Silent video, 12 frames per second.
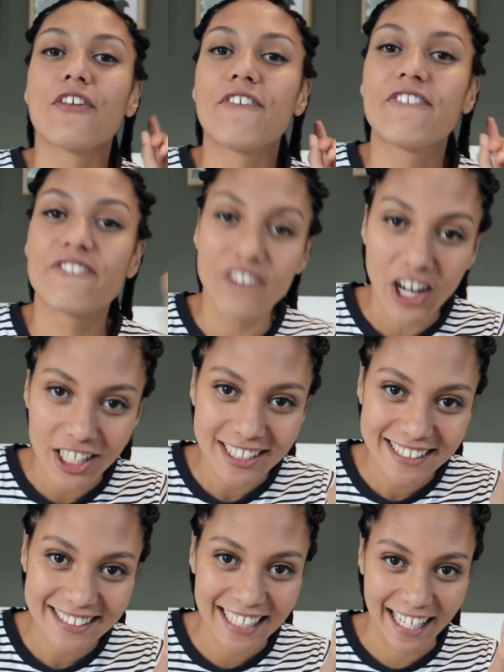The
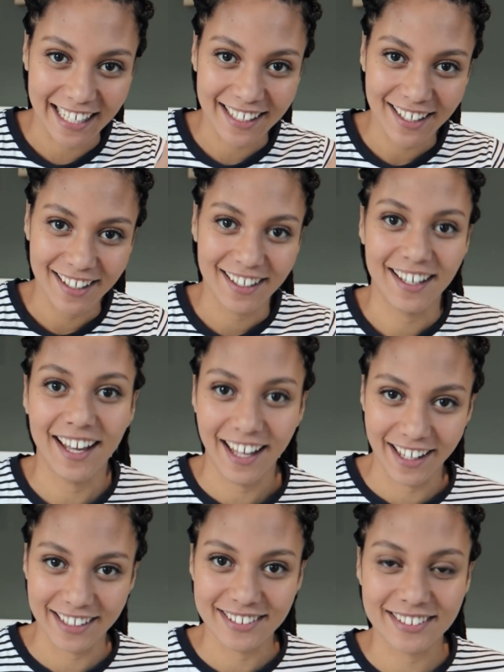first thing
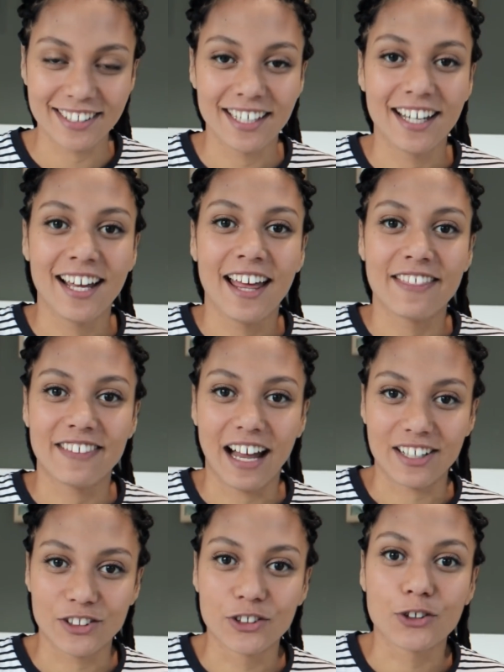is
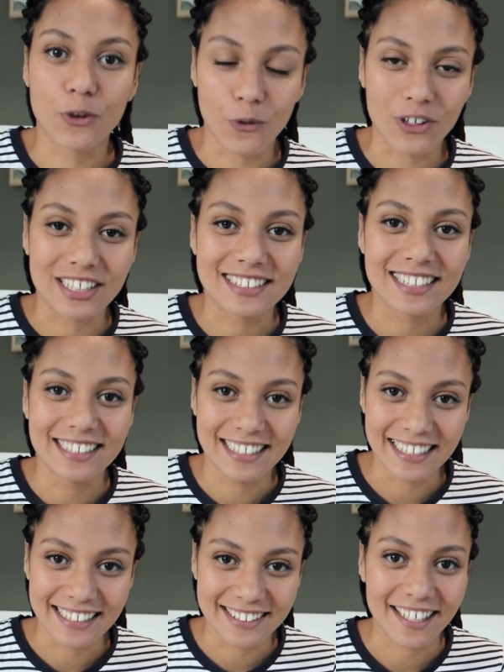that you're going to
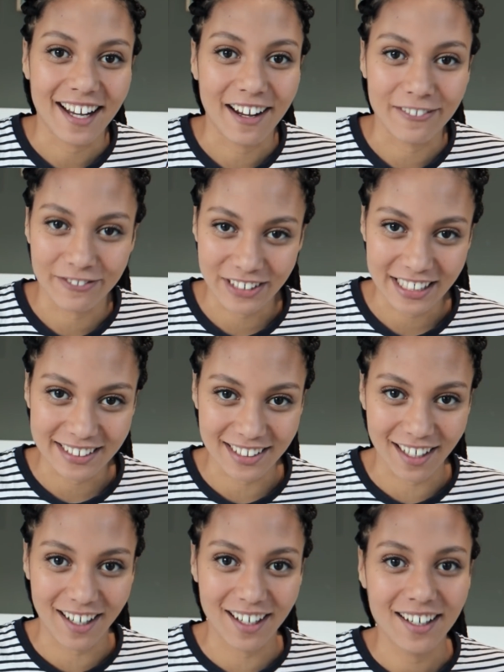need a
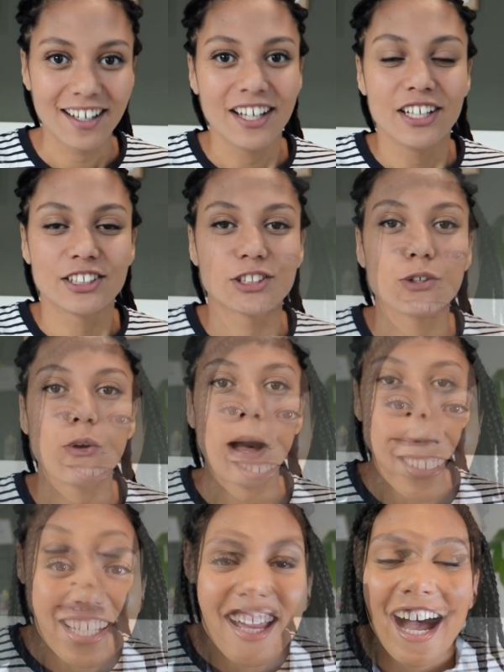visa. So
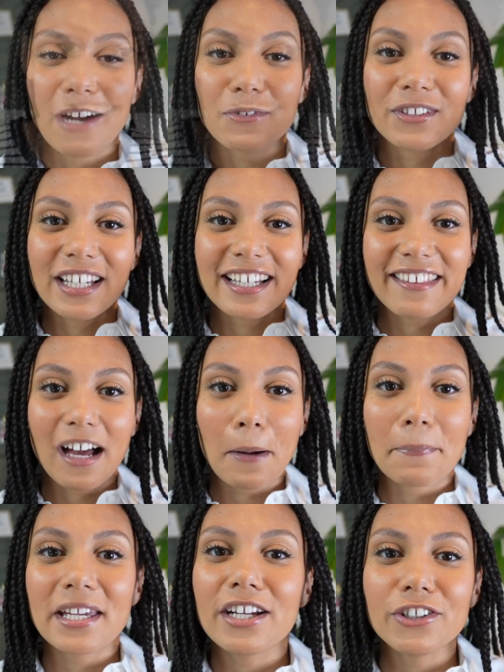I will link that
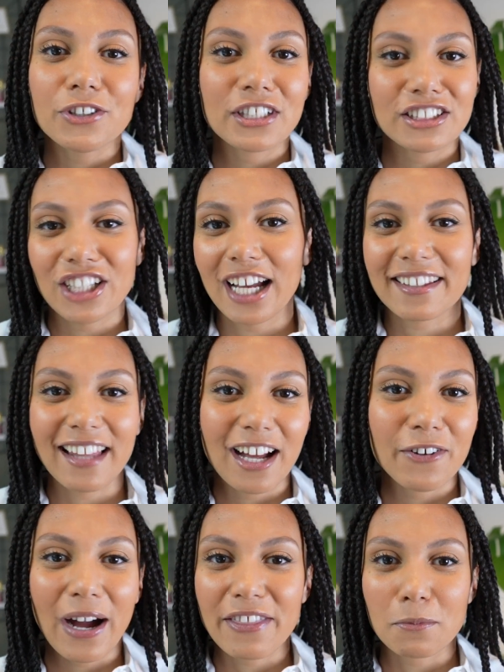up here. You can check that
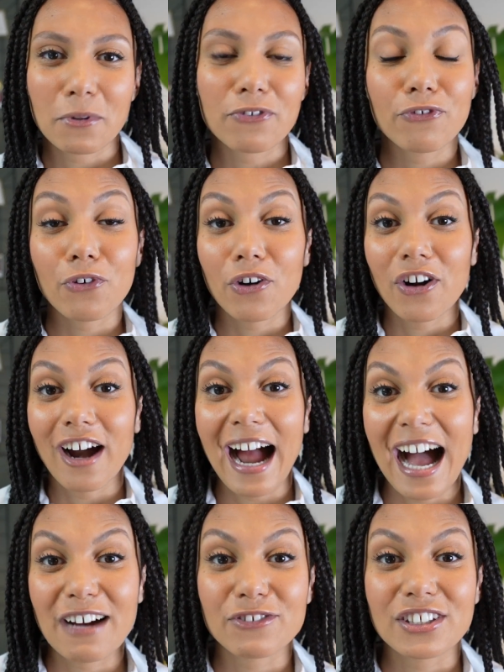out either before or
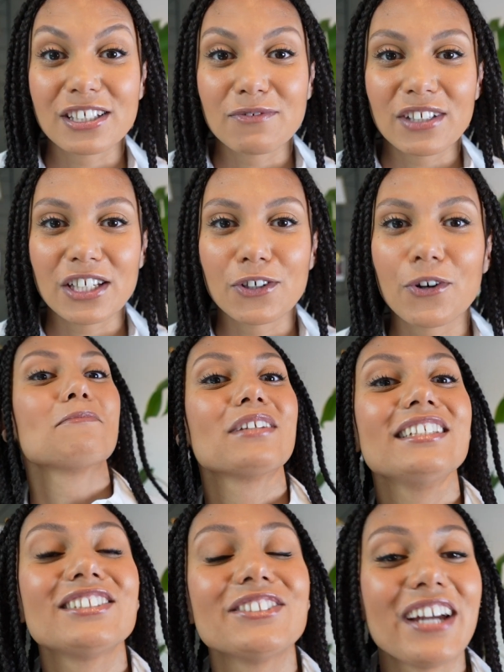after this video.
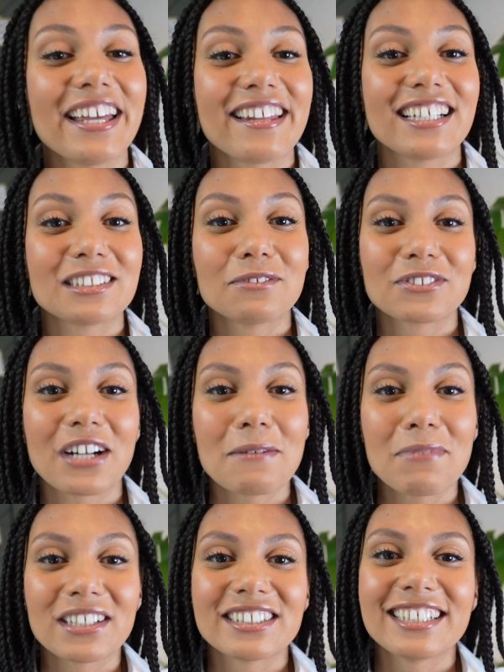Please do hit that subscribe
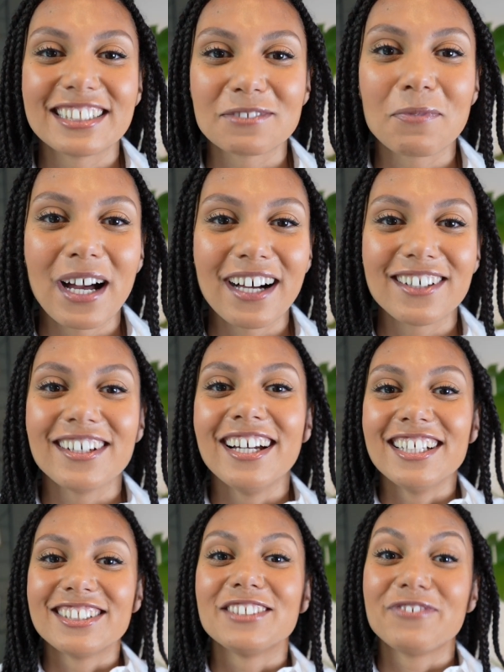button as well
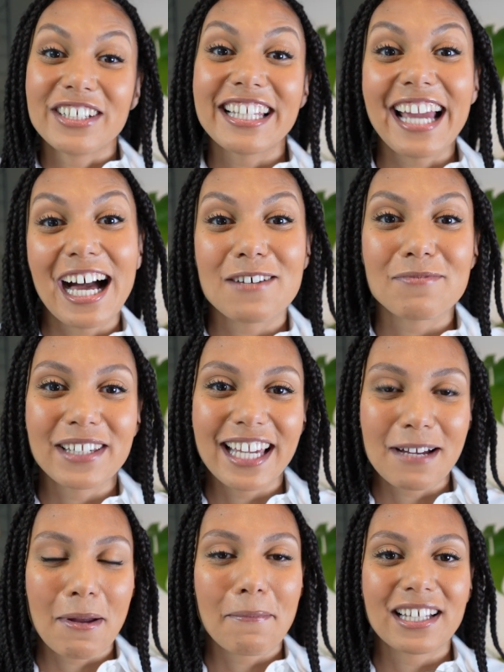to really help me
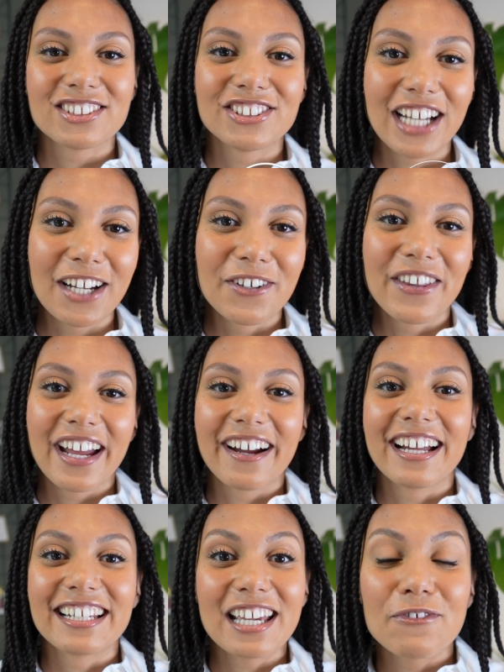get my message out there.
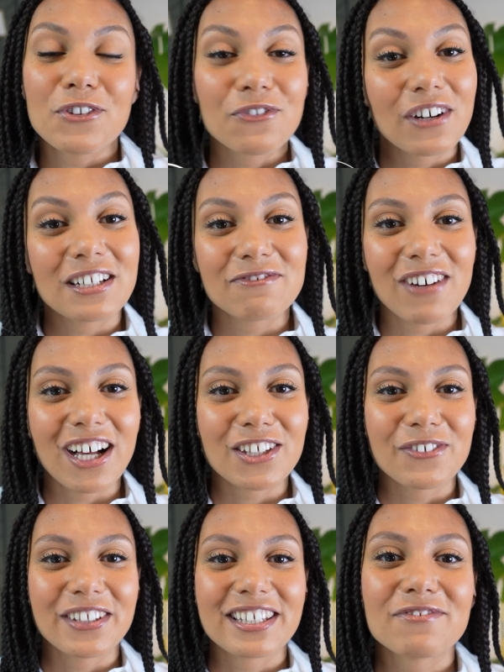And if you find
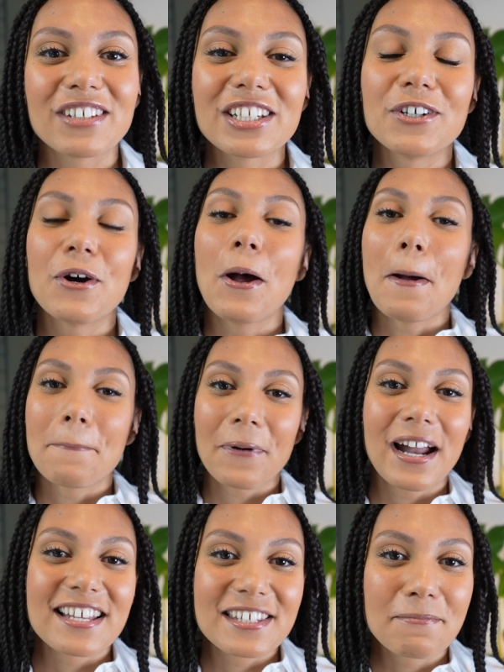value in this video,
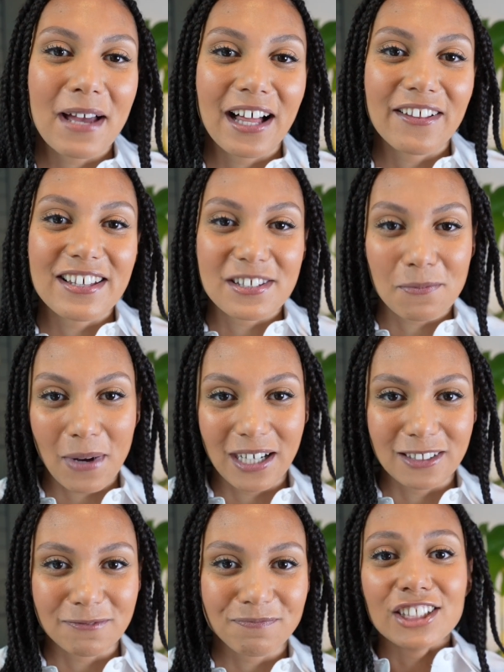press the bell as
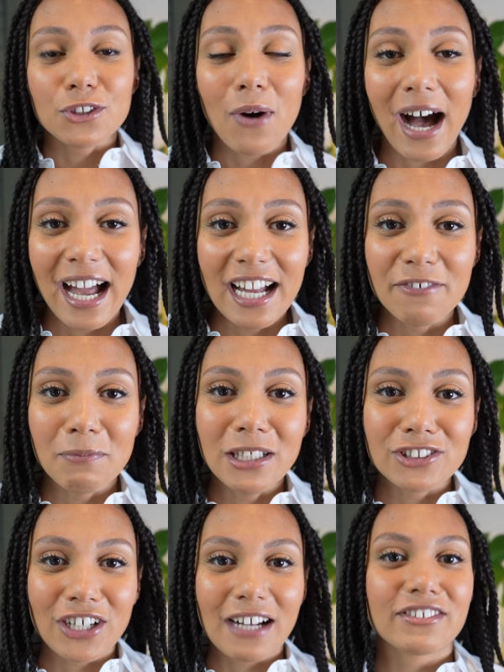well. So I have been
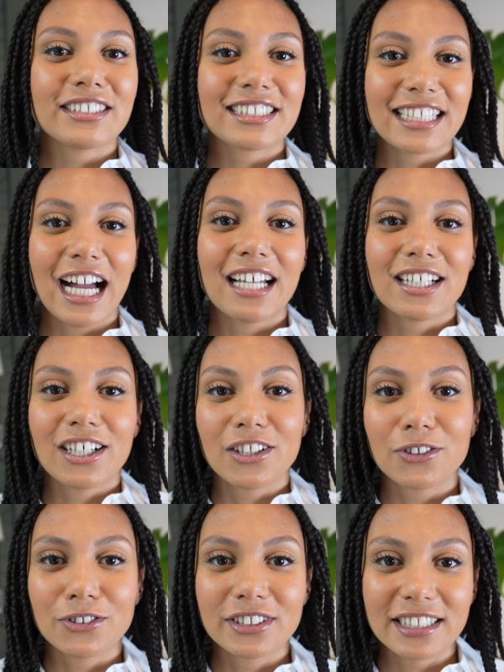traveling to Ghana
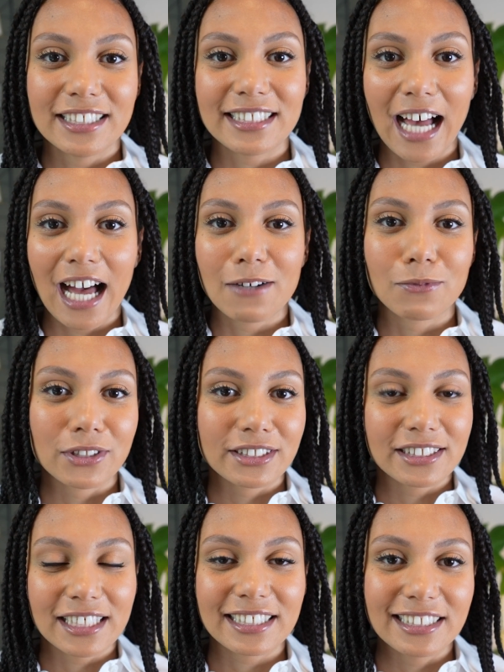alone since I was
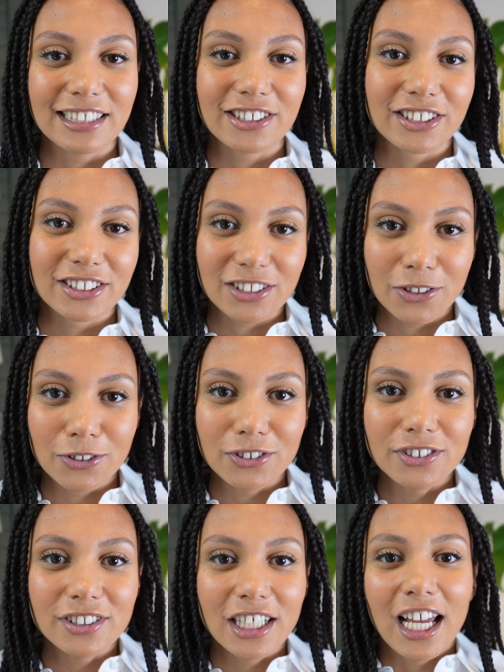16 years
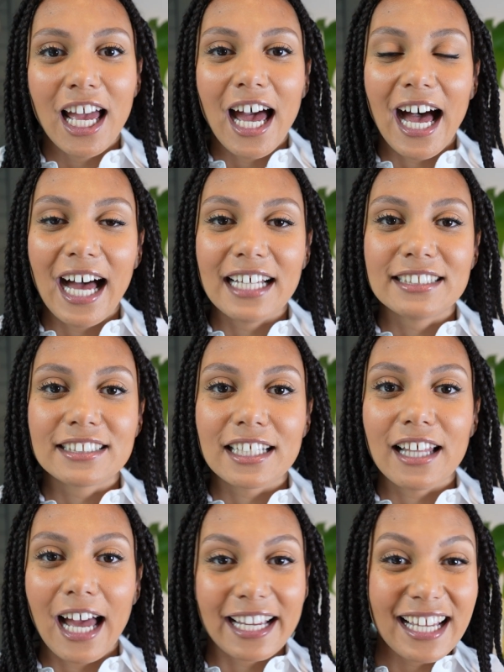old. And
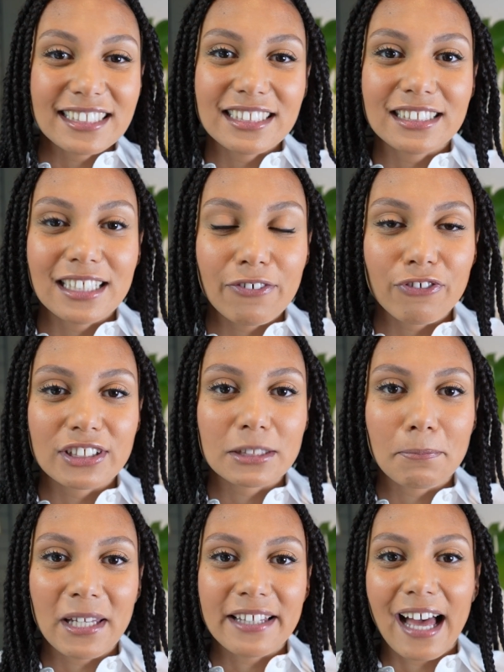I guess the difference
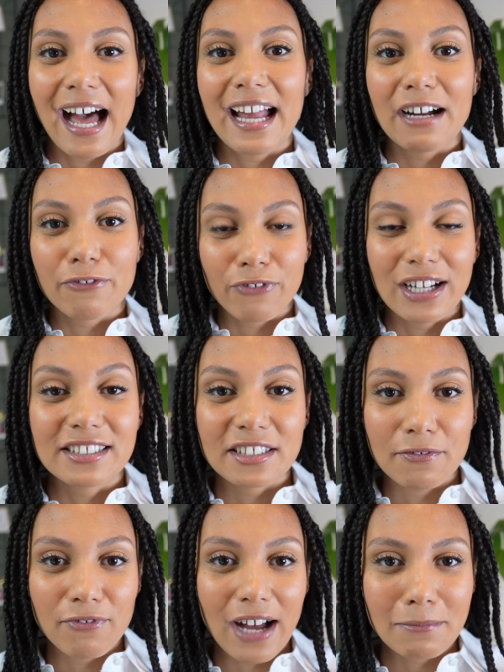being that I have friends
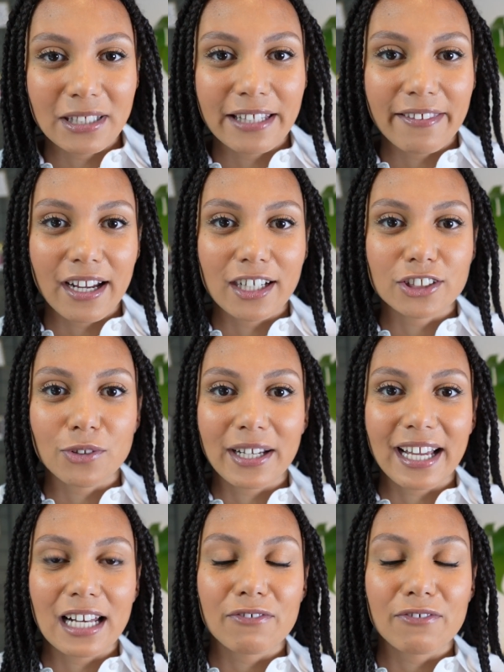and family there, so I kind